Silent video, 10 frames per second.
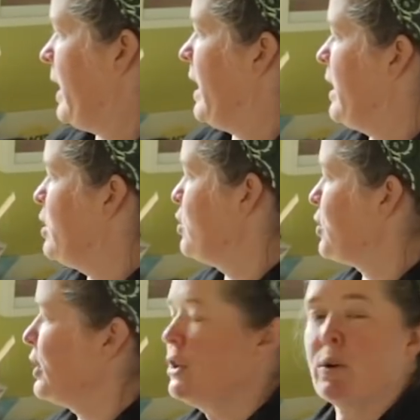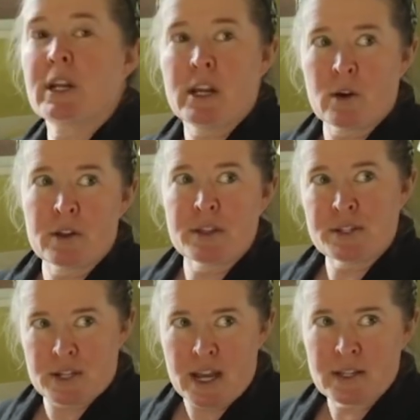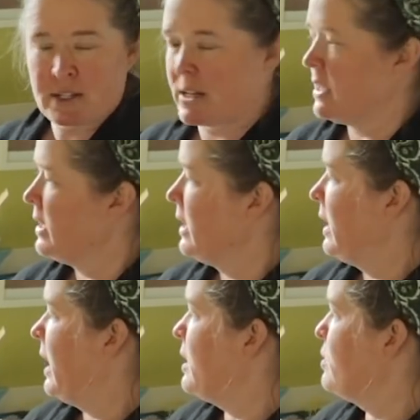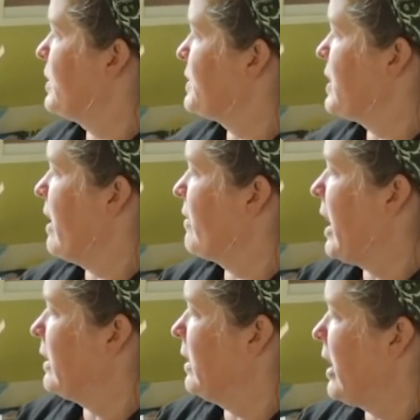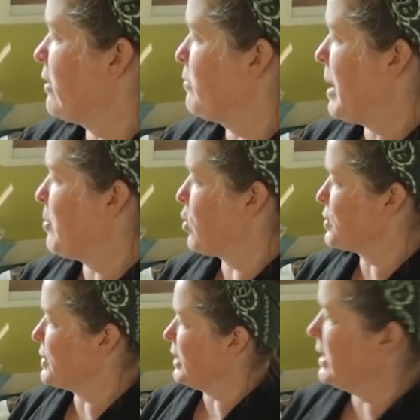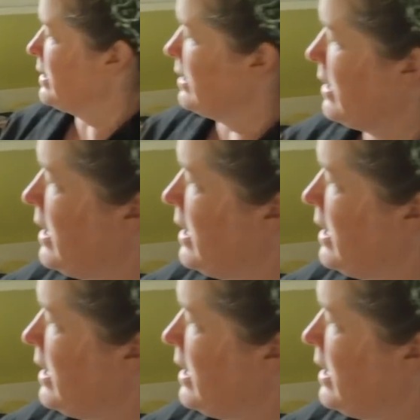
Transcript: I usually do it here at this desk. And you can see I've got a lot of my porcelain